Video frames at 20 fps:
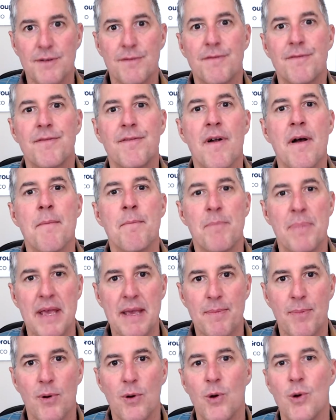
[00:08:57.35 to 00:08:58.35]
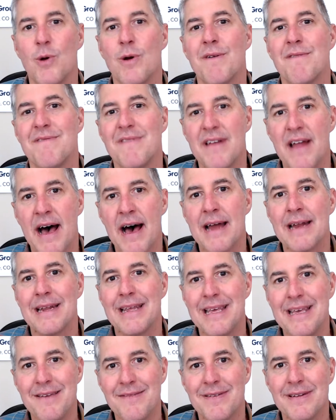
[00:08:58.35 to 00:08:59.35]
from people who have not
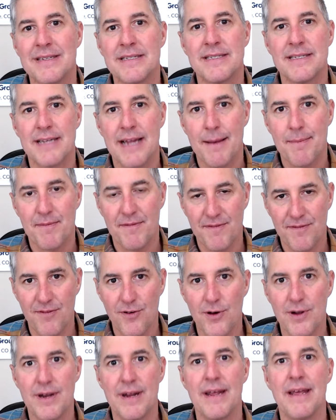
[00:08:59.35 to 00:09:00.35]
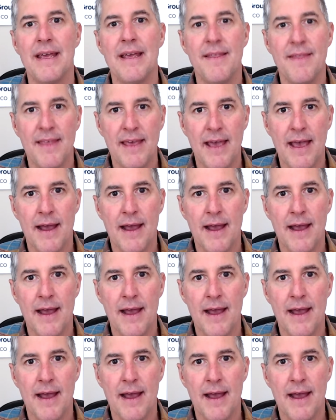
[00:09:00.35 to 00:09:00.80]
even stepped foot in